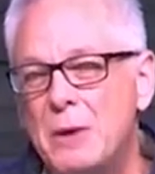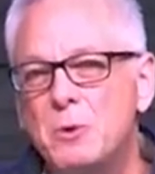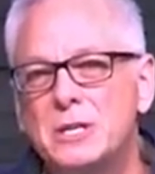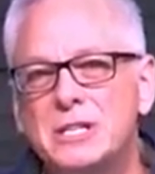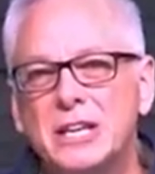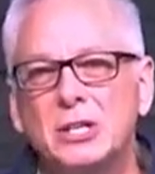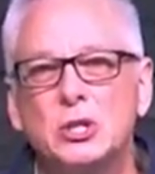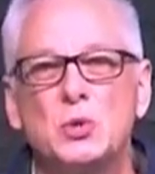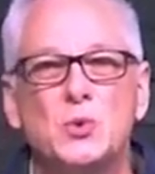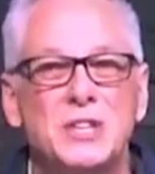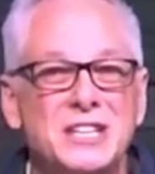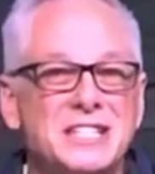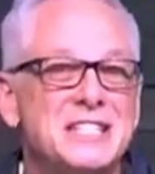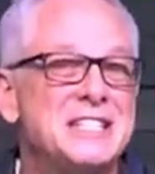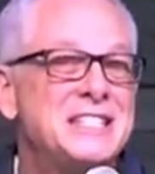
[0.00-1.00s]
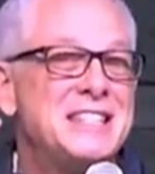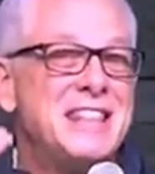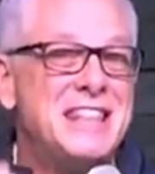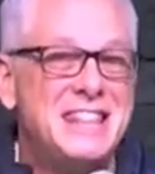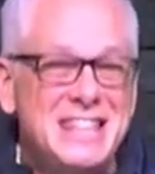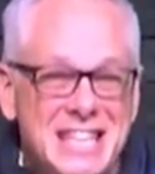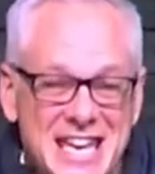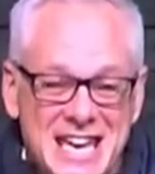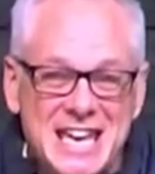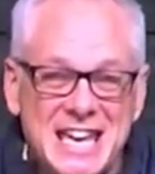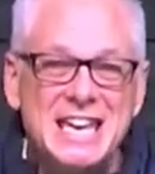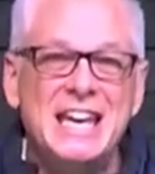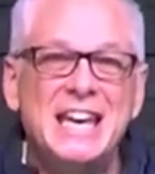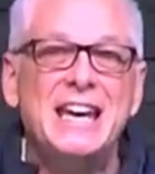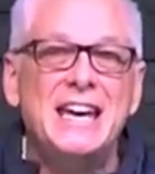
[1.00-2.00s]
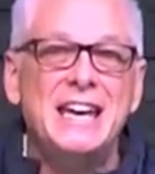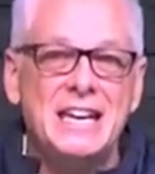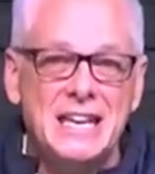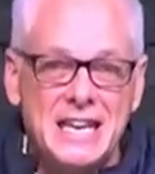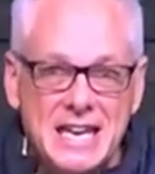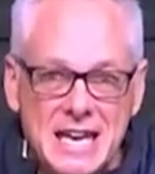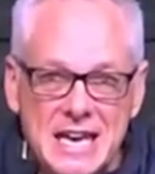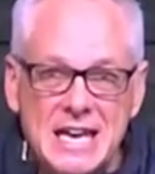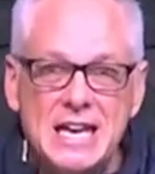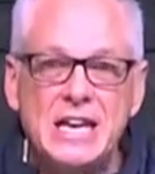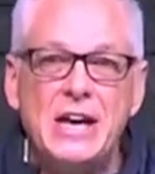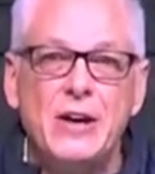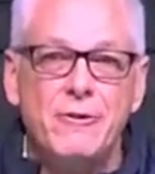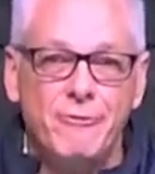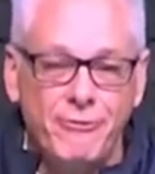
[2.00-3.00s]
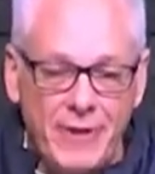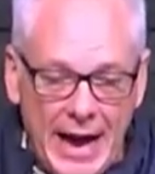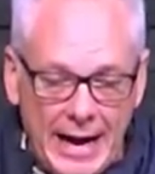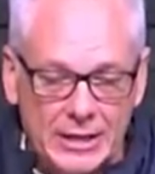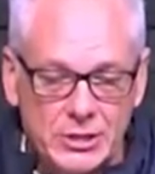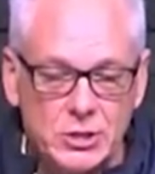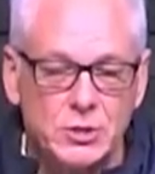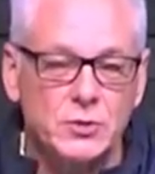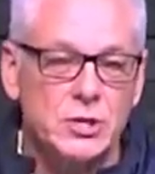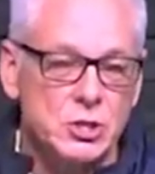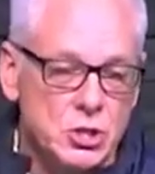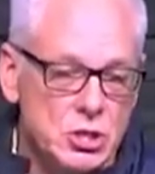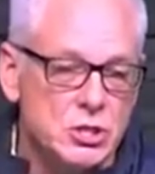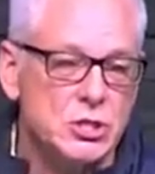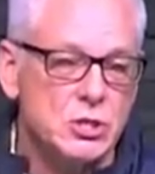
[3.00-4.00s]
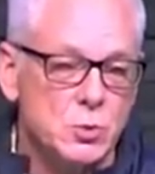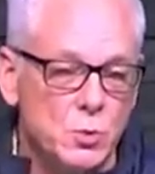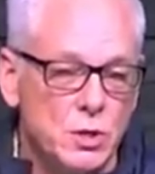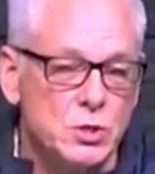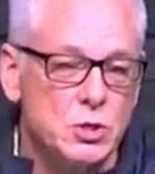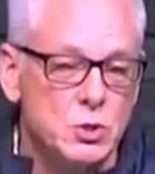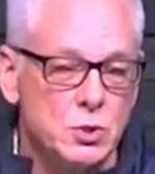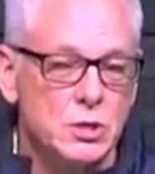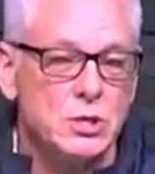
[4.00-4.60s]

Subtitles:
would tell you this is the key factor that Jesus wants you to